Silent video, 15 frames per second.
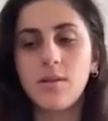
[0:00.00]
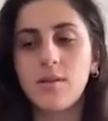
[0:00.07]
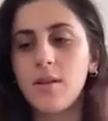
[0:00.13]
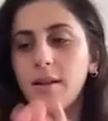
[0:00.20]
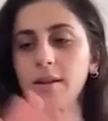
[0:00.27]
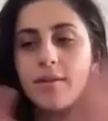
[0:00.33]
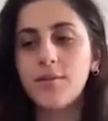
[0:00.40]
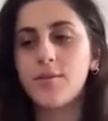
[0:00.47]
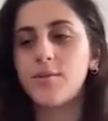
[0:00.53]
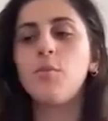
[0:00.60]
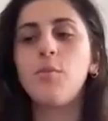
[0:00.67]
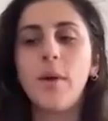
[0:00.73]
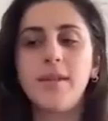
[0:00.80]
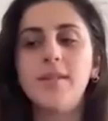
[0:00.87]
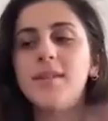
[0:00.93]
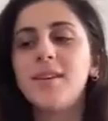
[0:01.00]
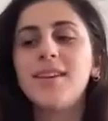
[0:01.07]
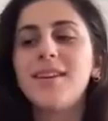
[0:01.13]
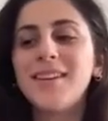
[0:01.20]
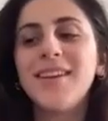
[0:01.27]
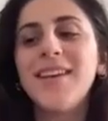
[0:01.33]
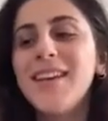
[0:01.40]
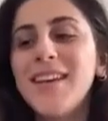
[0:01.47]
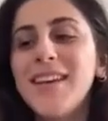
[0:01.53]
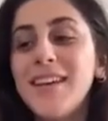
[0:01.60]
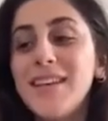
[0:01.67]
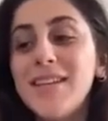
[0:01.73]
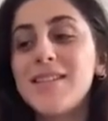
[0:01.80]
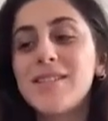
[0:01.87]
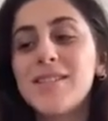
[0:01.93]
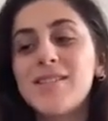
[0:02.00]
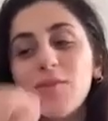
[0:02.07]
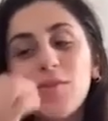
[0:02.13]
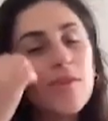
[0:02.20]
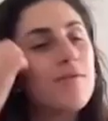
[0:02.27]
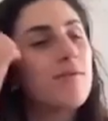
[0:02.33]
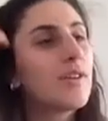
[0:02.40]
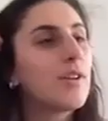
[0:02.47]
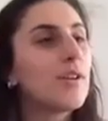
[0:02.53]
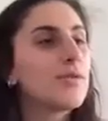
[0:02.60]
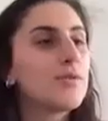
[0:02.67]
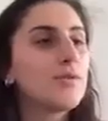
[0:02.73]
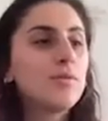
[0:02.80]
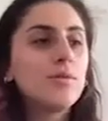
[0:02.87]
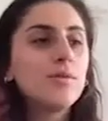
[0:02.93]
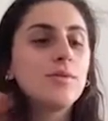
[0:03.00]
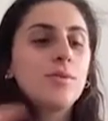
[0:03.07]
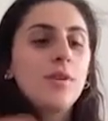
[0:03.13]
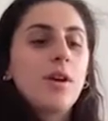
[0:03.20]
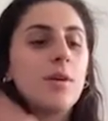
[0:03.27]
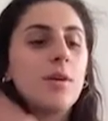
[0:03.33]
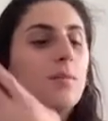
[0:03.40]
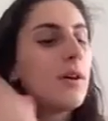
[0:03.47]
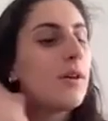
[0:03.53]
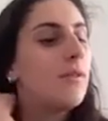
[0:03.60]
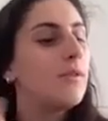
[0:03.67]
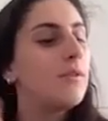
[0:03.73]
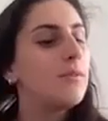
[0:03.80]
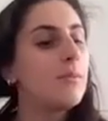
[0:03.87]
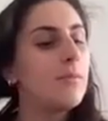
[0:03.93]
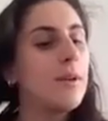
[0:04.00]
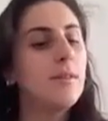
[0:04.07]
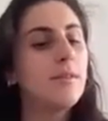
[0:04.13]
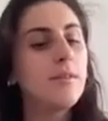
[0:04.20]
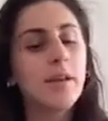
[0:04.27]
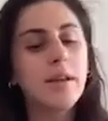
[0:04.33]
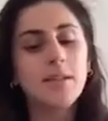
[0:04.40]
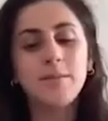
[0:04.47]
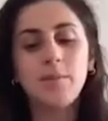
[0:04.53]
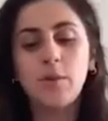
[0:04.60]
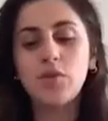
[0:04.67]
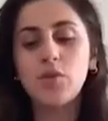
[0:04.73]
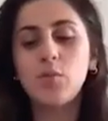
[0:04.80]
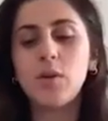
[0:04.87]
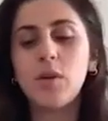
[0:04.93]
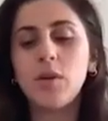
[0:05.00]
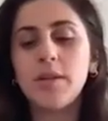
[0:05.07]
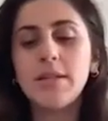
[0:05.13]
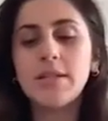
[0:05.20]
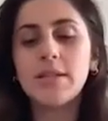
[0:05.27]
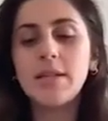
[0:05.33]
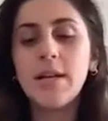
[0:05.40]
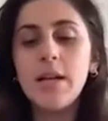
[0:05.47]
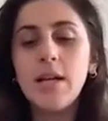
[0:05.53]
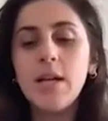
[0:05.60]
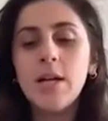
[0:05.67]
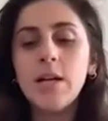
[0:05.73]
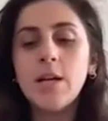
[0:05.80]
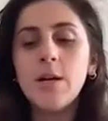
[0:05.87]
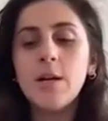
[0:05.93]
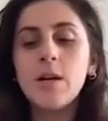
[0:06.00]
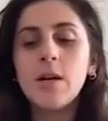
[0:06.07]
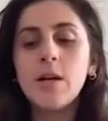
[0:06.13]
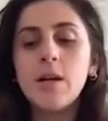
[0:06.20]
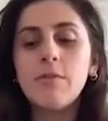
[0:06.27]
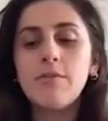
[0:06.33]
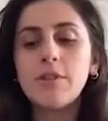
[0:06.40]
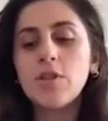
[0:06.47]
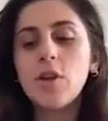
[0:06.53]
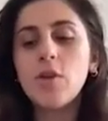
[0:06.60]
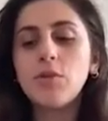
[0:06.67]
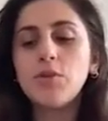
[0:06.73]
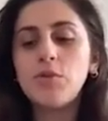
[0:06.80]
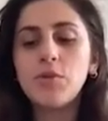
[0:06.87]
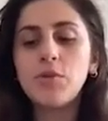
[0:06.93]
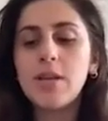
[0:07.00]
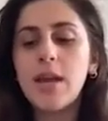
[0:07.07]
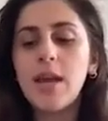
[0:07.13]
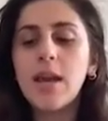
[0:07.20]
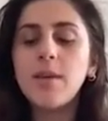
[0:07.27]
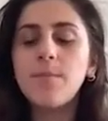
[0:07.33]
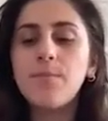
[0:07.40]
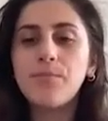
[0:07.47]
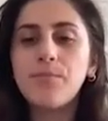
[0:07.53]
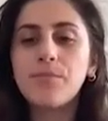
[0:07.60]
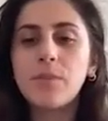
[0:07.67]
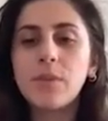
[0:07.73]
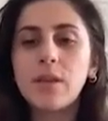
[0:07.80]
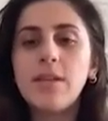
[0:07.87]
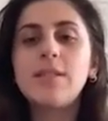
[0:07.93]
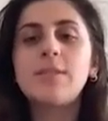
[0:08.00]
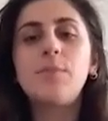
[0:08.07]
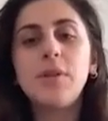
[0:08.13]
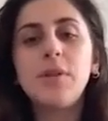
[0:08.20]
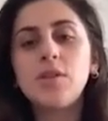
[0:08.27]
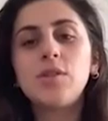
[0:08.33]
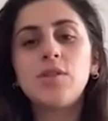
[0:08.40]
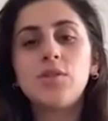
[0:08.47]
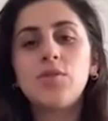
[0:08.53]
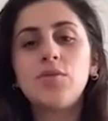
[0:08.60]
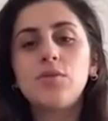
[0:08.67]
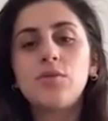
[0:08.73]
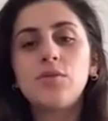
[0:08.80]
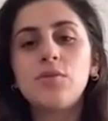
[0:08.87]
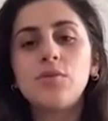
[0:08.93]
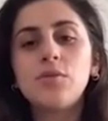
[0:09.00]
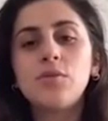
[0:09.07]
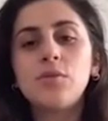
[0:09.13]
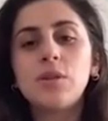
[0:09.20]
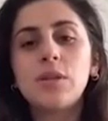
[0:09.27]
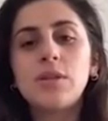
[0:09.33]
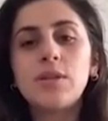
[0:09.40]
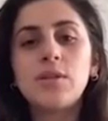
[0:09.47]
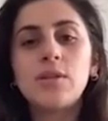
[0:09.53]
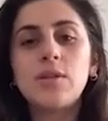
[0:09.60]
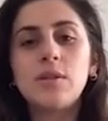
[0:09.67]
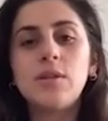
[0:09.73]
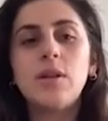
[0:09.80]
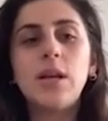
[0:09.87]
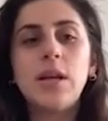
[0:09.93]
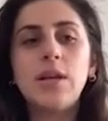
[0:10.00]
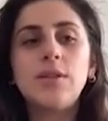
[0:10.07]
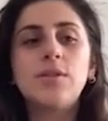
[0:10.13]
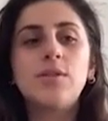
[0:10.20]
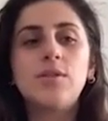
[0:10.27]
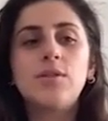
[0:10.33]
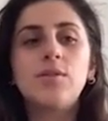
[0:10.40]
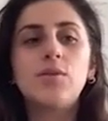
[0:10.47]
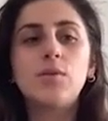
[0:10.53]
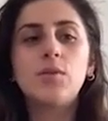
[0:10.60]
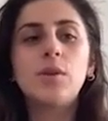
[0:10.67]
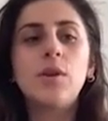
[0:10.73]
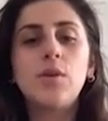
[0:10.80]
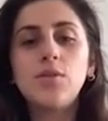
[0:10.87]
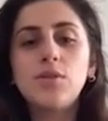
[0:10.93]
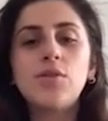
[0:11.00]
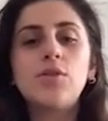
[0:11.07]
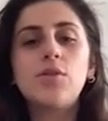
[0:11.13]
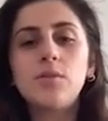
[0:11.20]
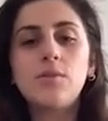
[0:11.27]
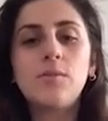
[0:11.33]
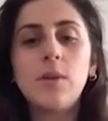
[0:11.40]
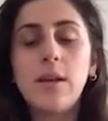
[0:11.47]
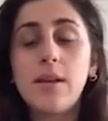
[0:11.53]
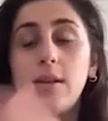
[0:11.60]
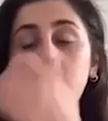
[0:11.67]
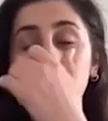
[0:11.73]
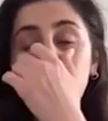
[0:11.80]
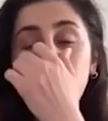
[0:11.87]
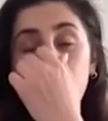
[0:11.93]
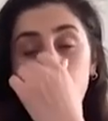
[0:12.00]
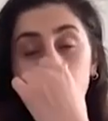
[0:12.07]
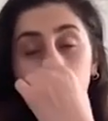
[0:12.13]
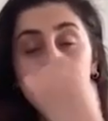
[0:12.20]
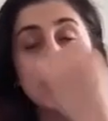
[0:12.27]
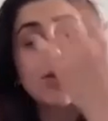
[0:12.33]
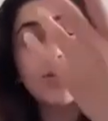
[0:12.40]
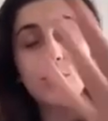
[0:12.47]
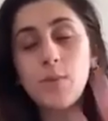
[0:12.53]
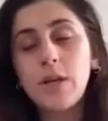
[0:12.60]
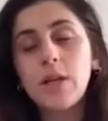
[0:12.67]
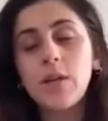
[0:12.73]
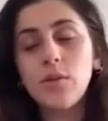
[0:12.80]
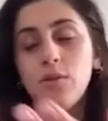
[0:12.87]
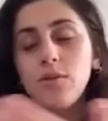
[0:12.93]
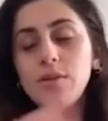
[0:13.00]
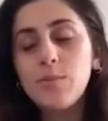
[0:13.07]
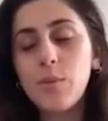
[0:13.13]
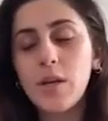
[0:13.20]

like so bad, like it's so difficult to talk about many things. But to be honest, first I want to say it's better to close the schools to be closed